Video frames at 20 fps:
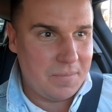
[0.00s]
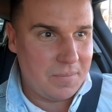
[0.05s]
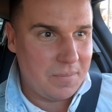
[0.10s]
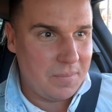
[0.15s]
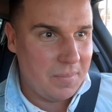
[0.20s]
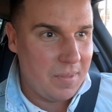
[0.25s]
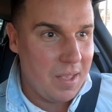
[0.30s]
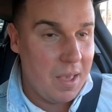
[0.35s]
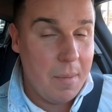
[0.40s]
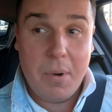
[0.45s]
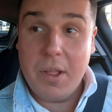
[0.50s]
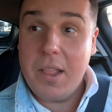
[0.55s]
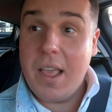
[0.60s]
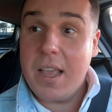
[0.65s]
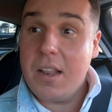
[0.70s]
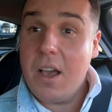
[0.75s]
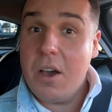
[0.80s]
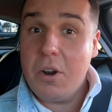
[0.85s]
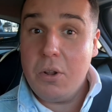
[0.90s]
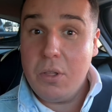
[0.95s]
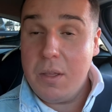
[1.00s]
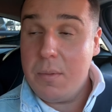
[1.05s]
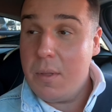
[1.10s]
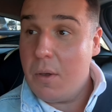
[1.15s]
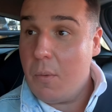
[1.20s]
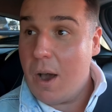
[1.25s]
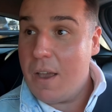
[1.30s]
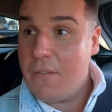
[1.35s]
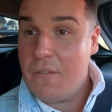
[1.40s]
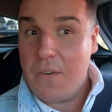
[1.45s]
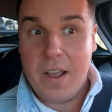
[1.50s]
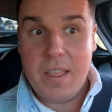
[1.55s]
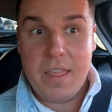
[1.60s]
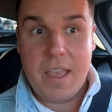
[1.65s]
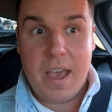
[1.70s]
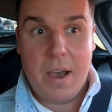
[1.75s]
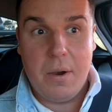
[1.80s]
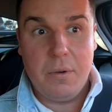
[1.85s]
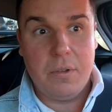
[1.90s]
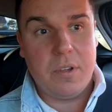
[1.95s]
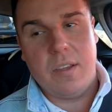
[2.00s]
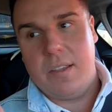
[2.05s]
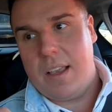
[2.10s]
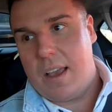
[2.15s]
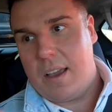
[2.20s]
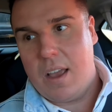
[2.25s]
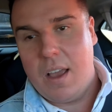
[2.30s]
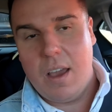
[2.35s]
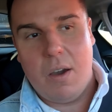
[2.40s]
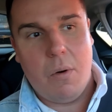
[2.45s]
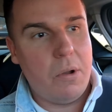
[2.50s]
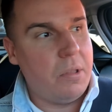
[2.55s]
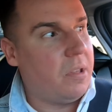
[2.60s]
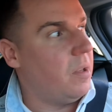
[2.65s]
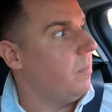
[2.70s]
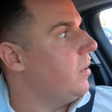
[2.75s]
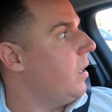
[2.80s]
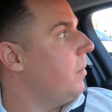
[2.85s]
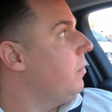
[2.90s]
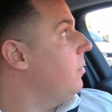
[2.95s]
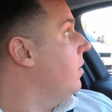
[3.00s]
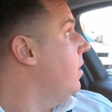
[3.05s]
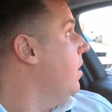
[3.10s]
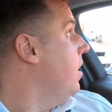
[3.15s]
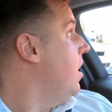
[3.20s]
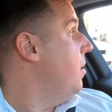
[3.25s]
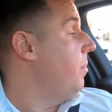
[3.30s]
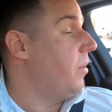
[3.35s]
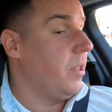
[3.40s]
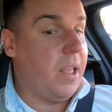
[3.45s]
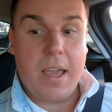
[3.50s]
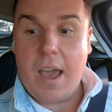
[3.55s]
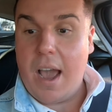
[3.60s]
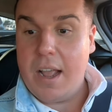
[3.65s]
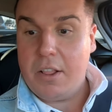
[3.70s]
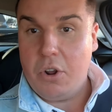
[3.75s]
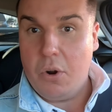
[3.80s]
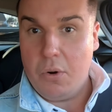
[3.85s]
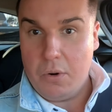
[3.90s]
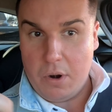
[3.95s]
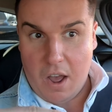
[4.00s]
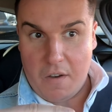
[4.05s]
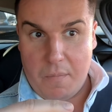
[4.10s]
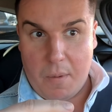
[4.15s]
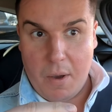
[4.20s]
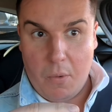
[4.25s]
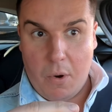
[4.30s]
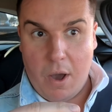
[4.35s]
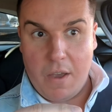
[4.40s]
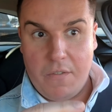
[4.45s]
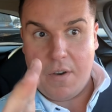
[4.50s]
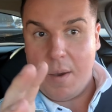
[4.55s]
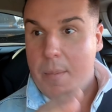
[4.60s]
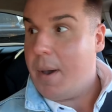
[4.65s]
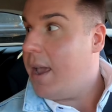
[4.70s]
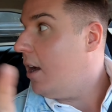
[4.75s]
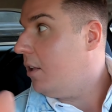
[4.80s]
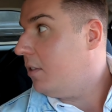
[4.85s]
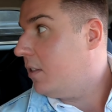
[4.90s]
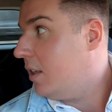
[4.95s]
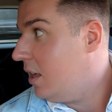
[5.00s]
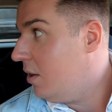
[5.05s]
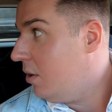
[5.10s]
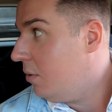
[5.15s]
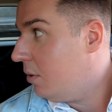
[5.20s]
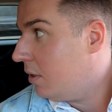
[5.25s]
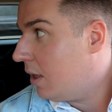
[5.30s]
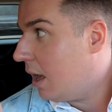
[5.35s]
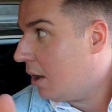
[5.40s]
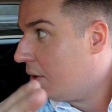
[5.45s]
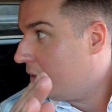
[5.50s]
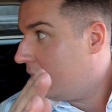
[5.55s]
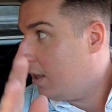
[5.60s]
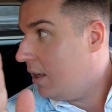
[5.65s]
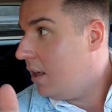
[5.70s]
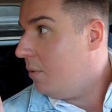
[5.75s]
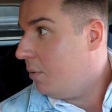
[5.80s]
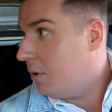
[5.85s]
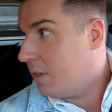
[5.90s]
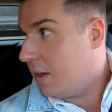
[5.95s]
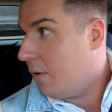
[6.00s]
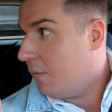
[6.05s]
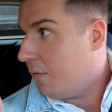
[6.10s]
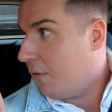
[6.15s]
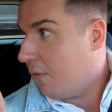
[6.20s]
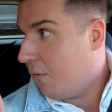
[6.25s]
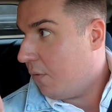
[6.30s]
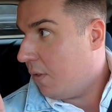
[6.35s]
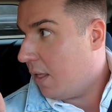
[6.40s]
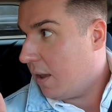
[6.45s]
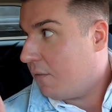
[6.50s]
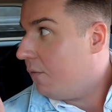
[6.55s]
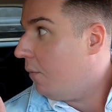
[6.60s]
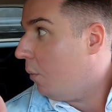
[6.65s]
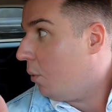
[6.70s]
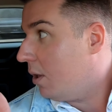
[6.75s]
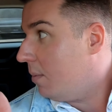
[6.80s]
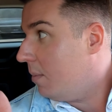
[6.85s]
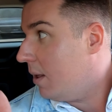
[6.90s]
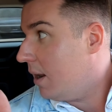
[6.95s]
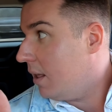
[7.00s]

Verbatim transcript: man! But like, not only the Wi-Fi in the house because that can go out sometimes. Right. But like, I turned off my Wi-Fi. My L T E was out for like forty